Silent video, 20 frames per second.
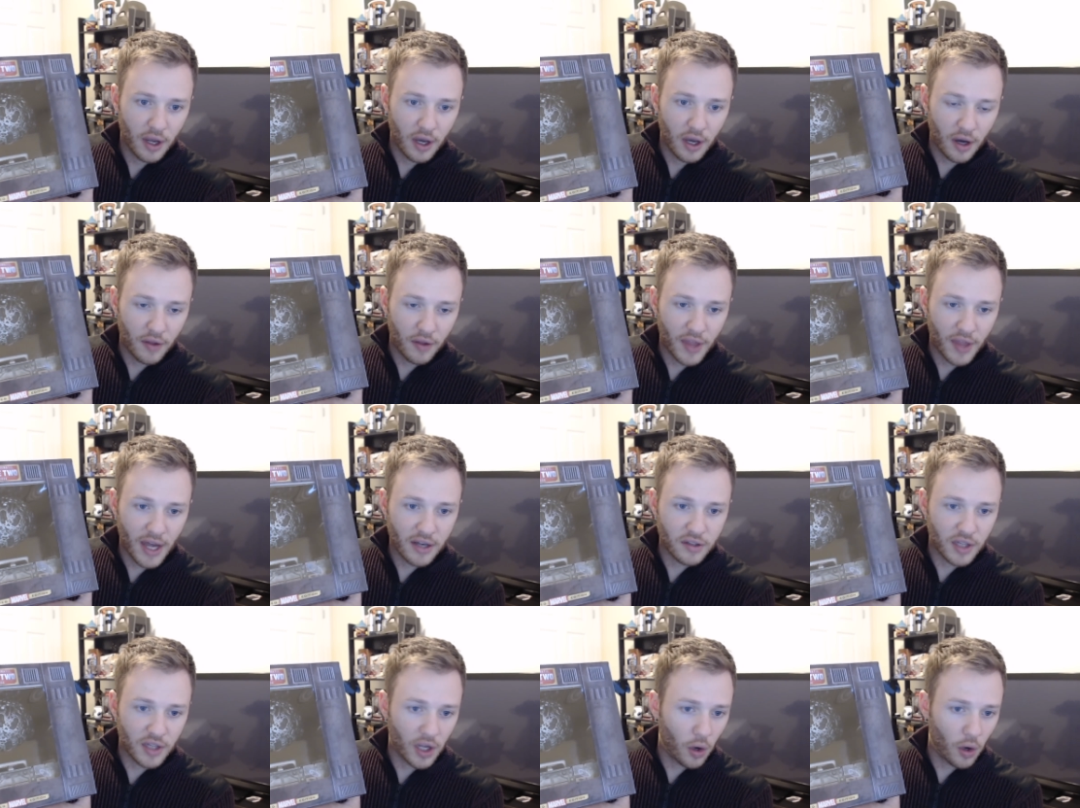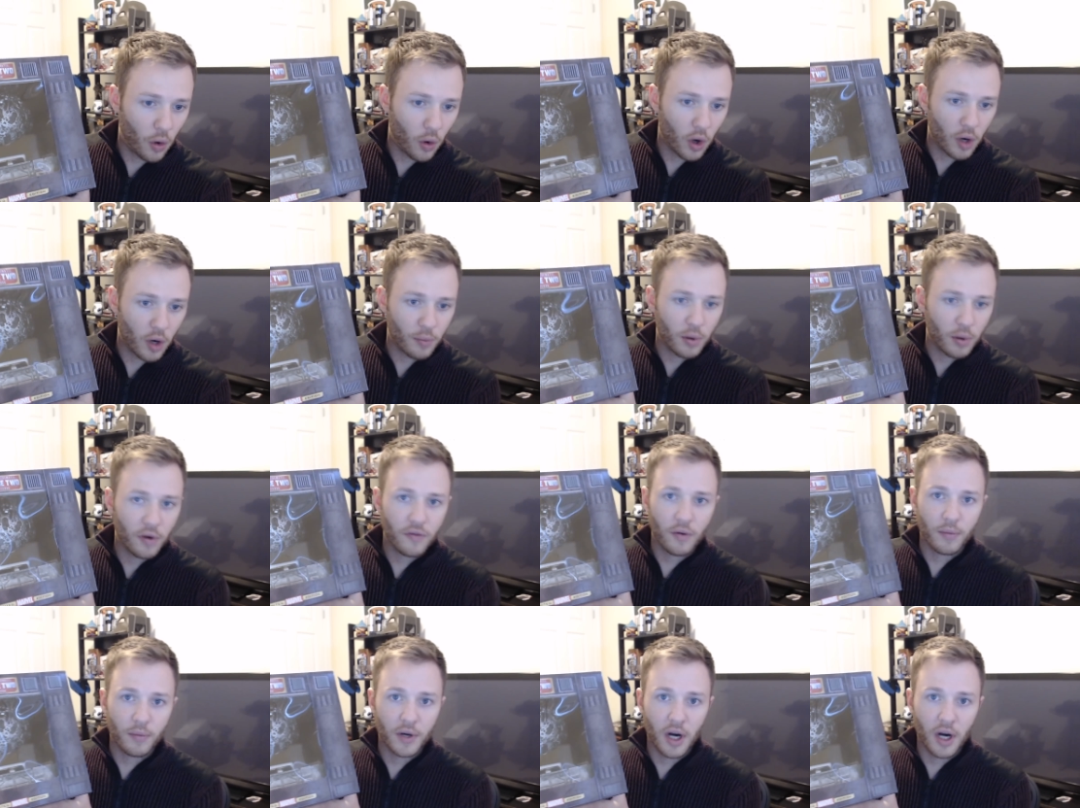uh, that is the orb
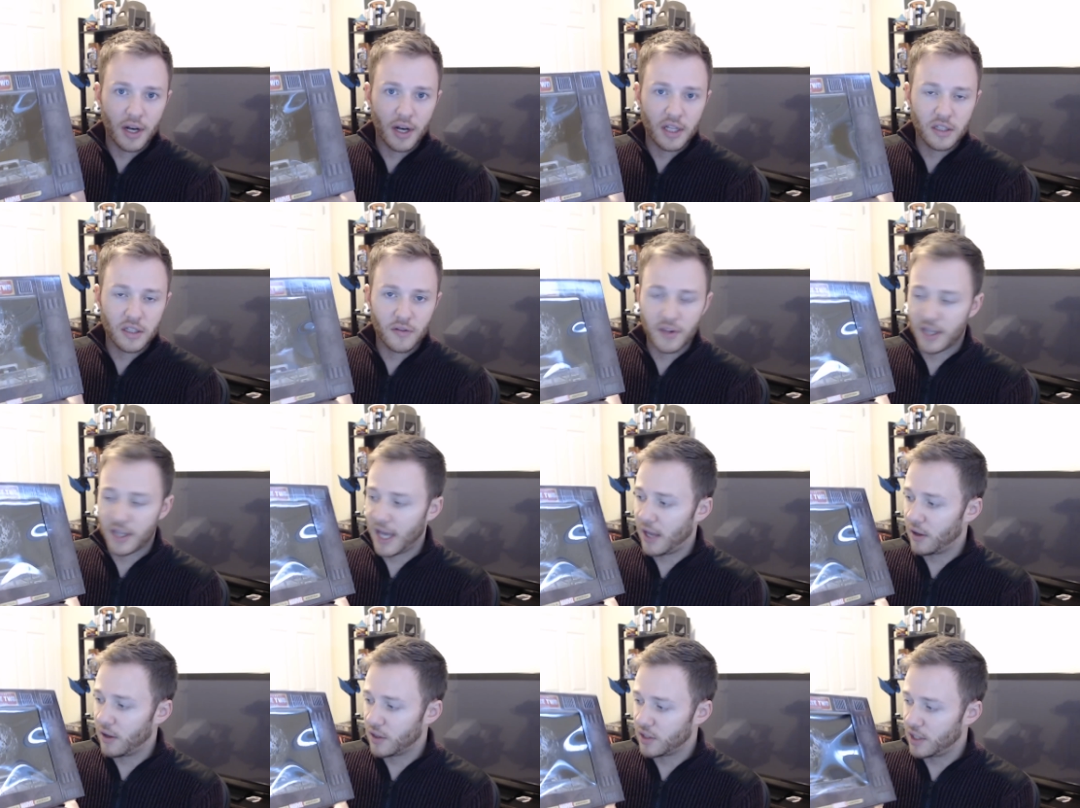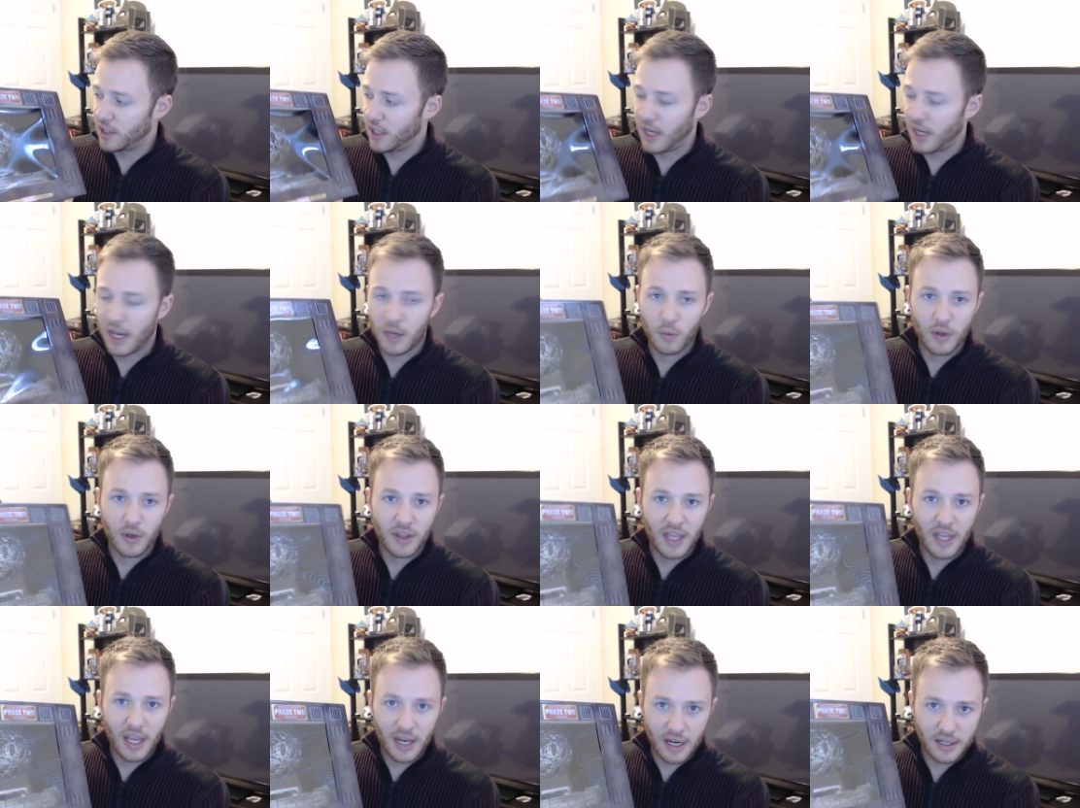from Guardians of the Galaxy, and
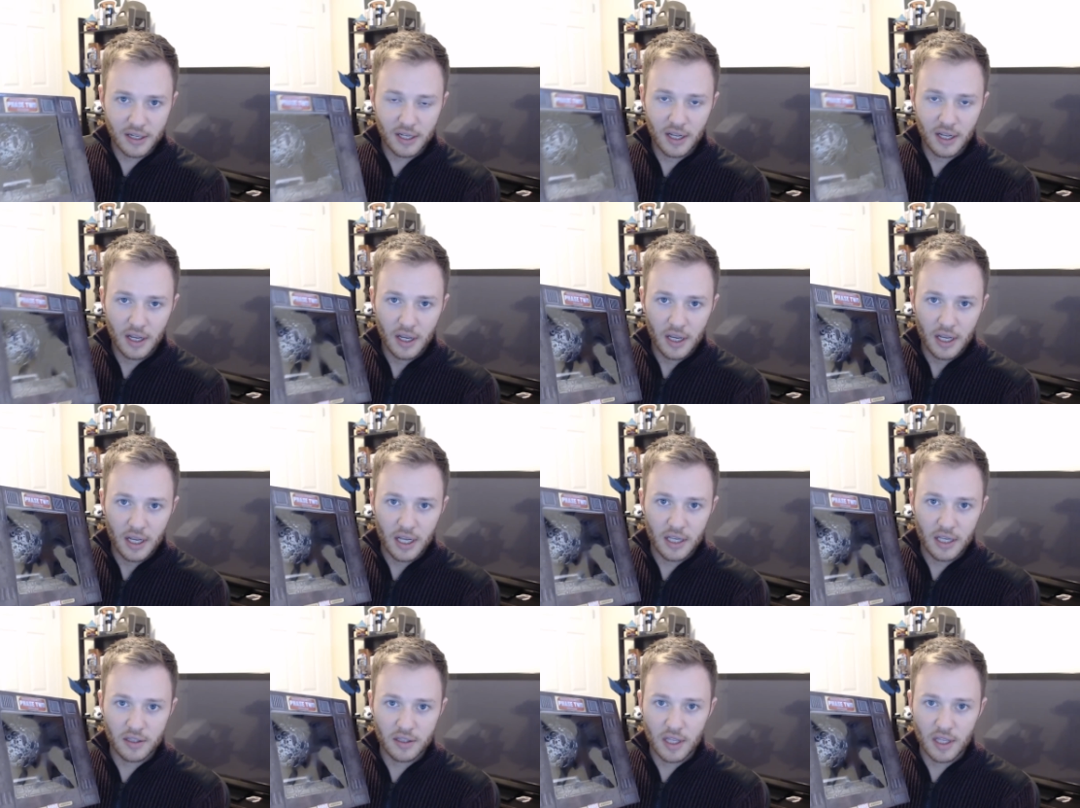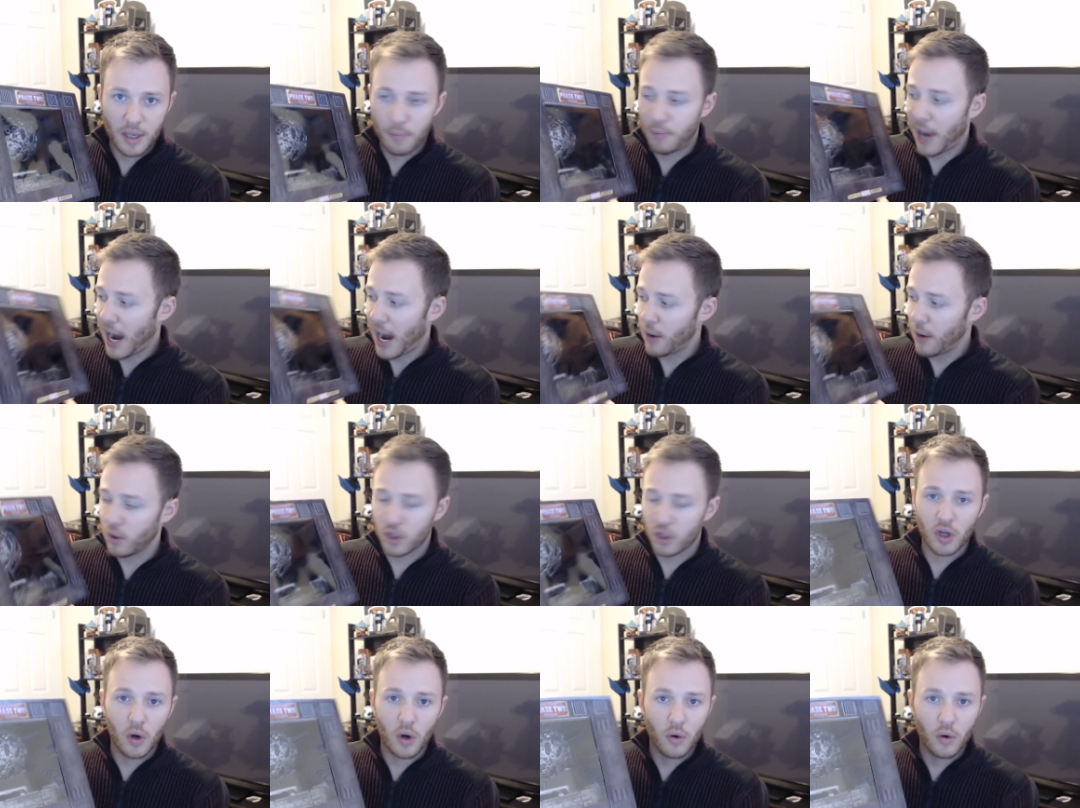within it is the Power
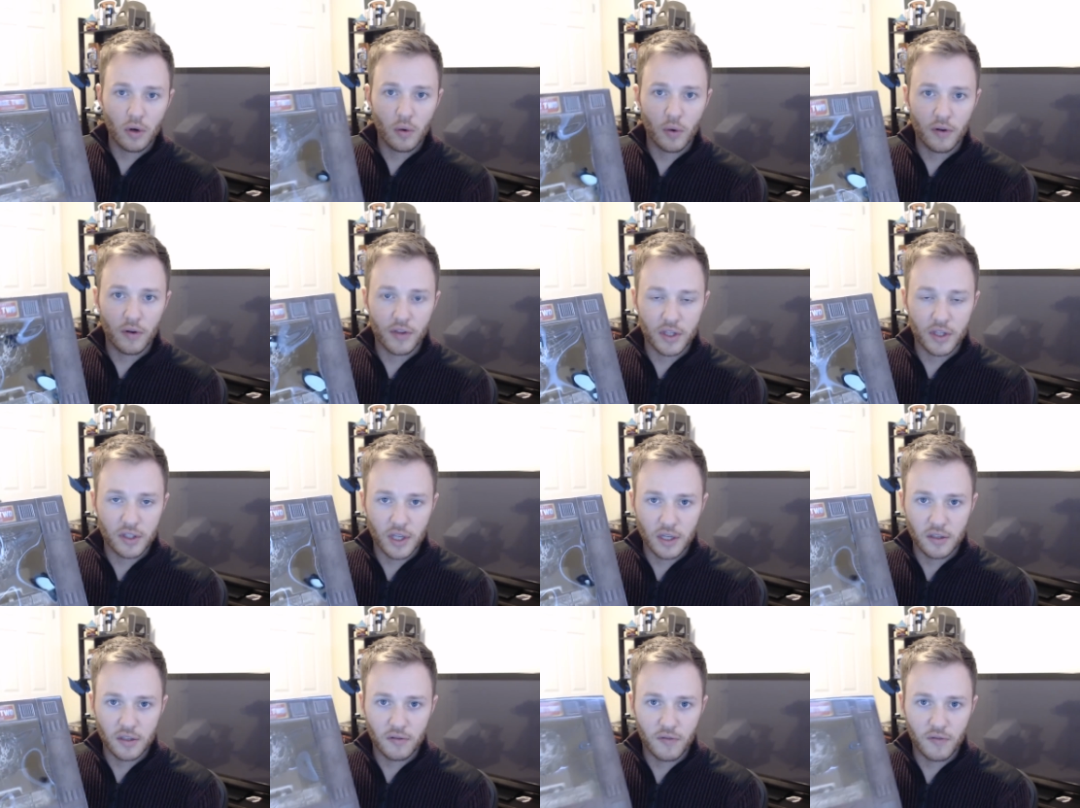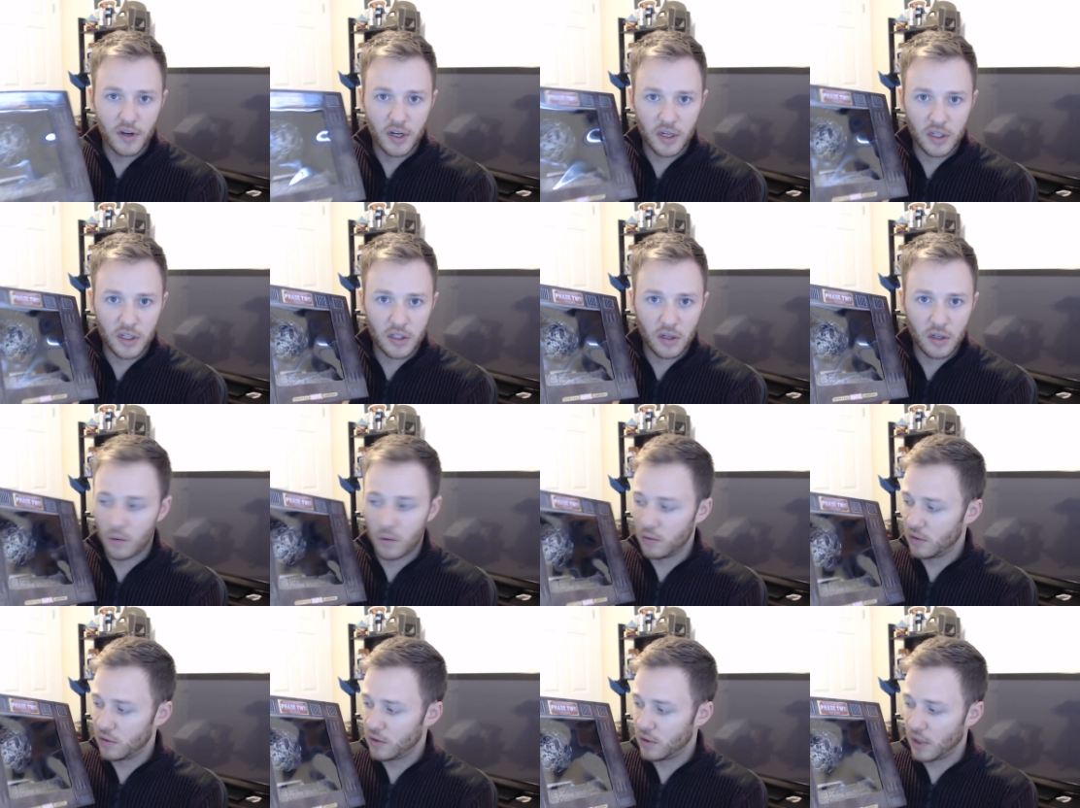Stone, one of the six Infinity
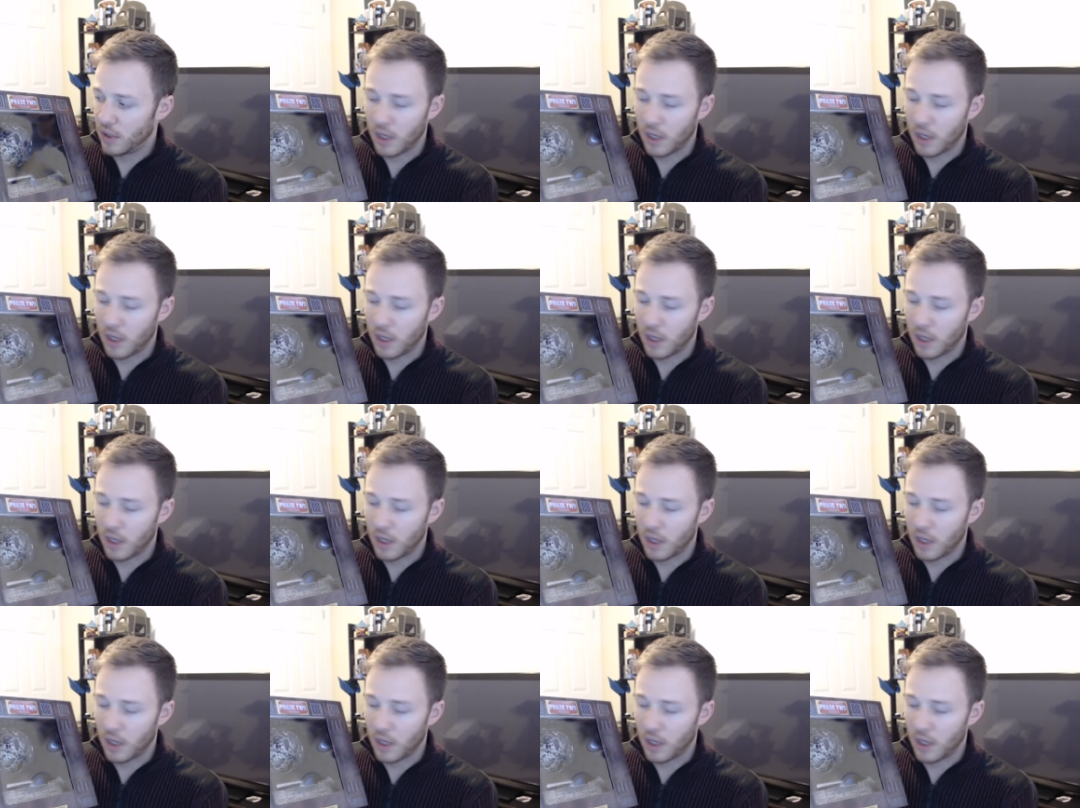Stones.